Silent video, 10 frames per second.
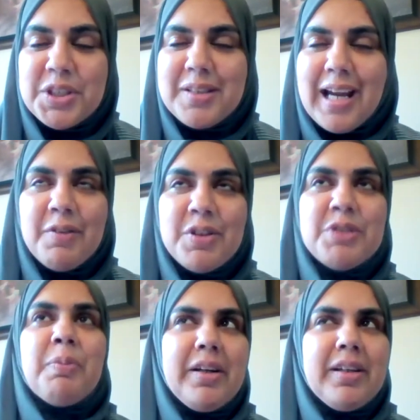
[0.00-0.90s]
I was
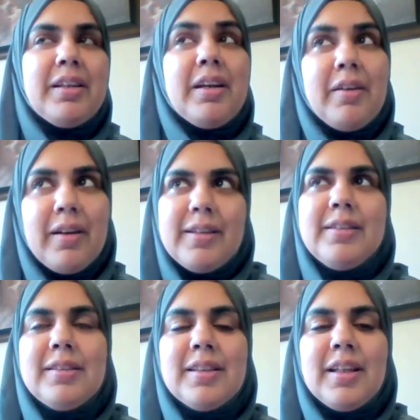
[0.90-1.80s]
born in
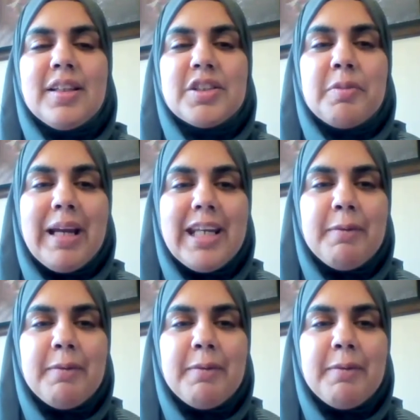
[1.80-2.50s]
Iran, so my name is